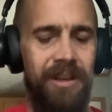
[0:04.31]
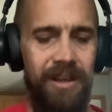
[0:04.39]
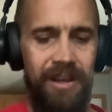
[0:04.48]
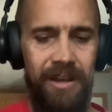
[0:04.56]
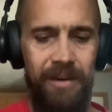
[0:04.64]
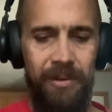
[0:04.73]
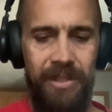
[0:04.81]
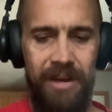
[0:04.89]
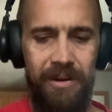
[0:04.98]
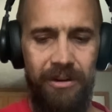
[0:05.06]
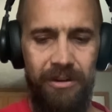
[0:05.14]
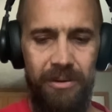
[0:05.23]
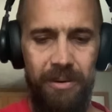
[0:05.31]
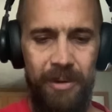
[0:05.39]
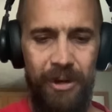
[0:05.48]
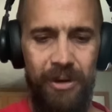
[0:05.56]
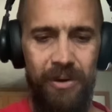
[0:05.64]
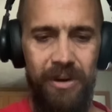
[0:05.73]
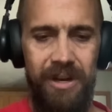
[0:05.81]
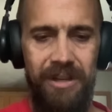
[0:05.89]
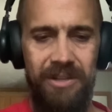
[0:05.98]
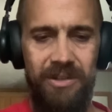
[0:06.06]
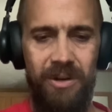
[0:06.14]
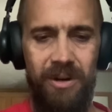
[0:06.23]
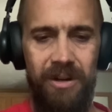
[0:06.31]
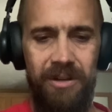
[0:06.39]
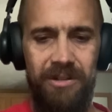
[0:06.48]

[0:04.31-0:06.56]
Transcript: And without ado, I'm gonna go ahead and get started.